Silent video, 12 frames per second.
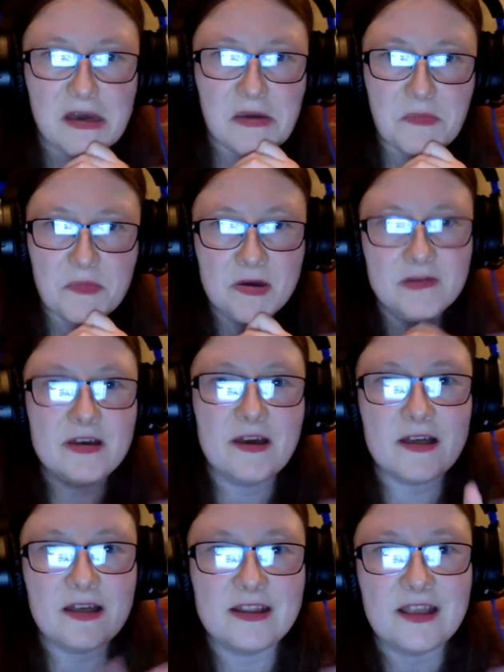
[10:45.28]
a,
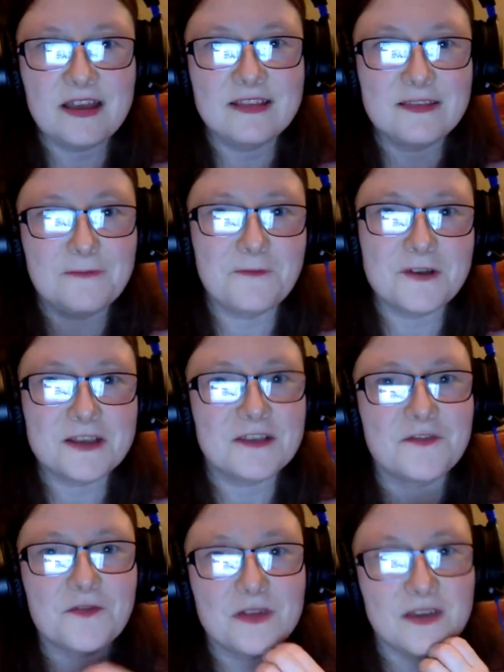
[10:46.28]
a, different
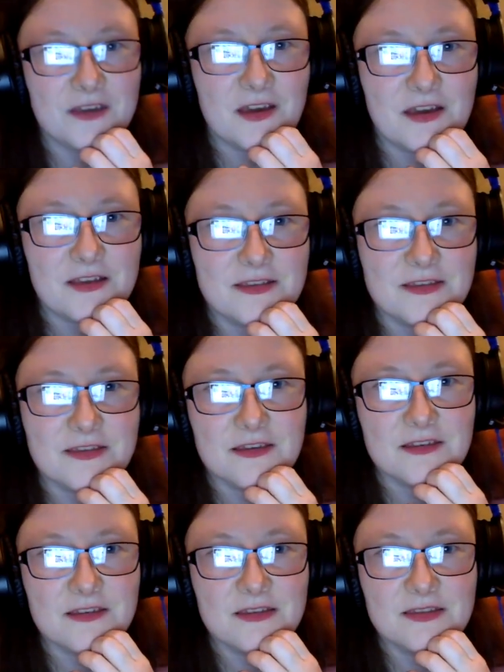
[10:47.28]
history uh, to
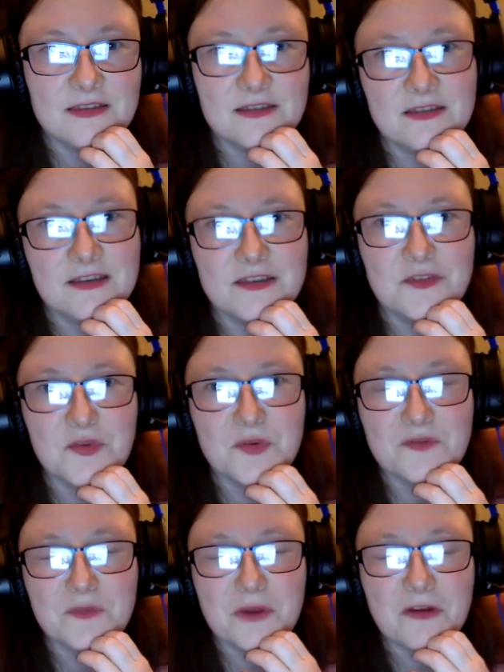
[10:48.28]
the, the, the history
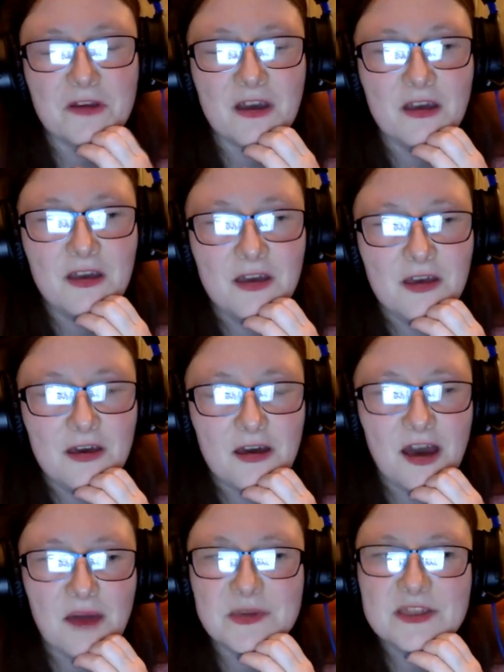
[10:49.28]
of America,
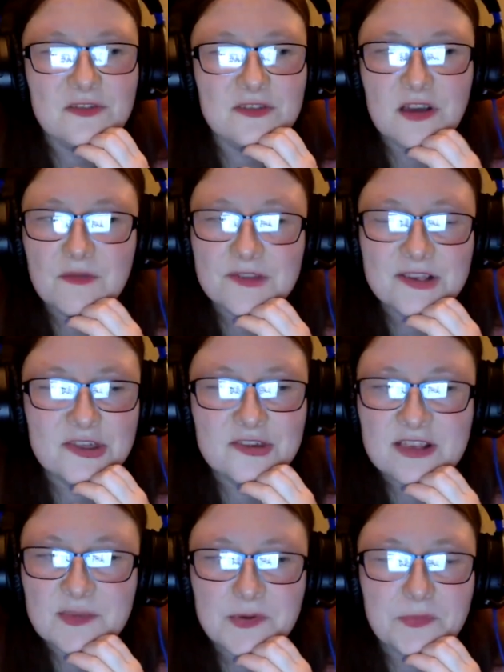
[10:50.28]
and just
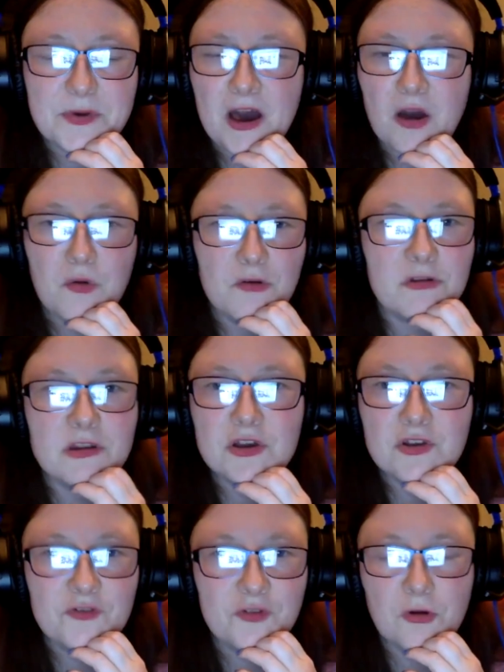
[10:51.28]
conversations about power and
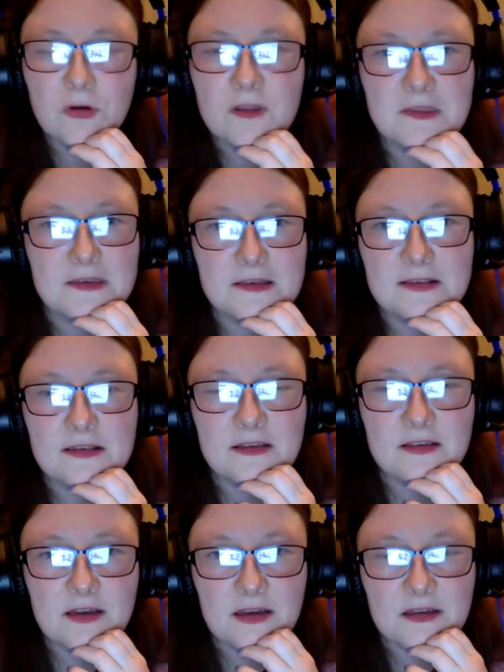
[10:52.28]
control and things
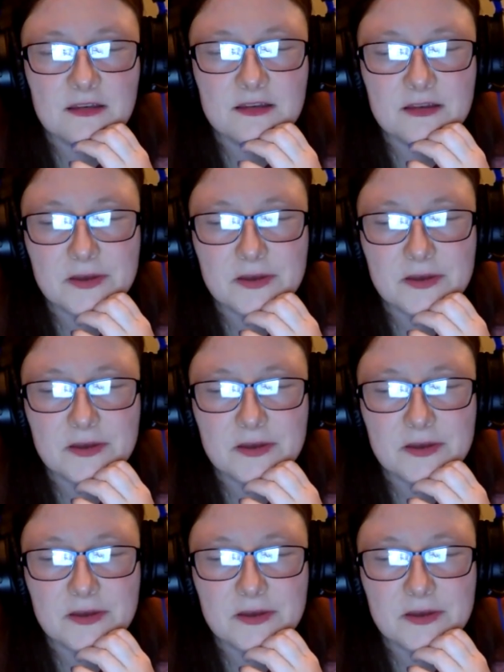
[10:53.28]
like that.